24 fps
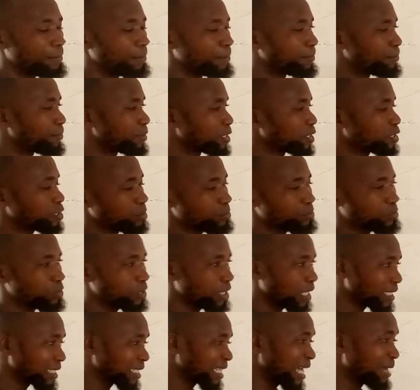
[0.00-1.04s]
principle
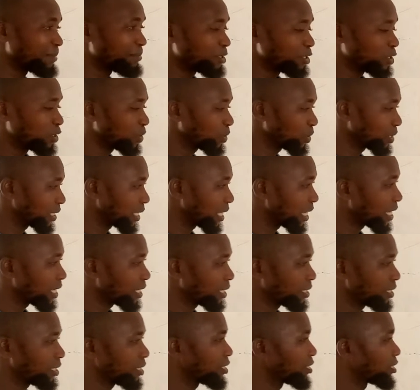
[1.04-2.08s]
that can be used
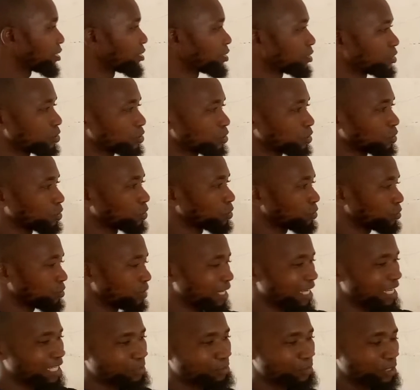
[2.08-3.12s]
there. So
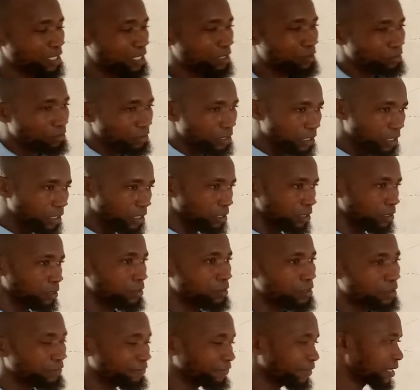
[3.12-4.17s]
let's begin
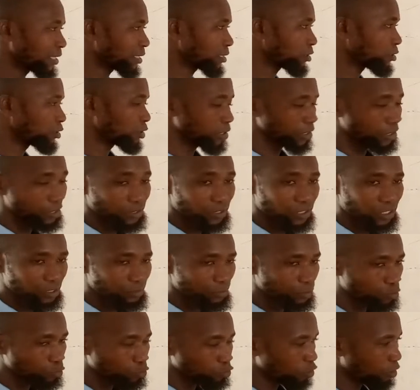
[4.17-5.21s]
with the first theorem.
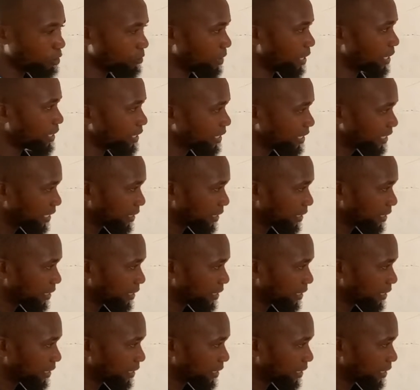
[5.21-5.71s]
So normally in a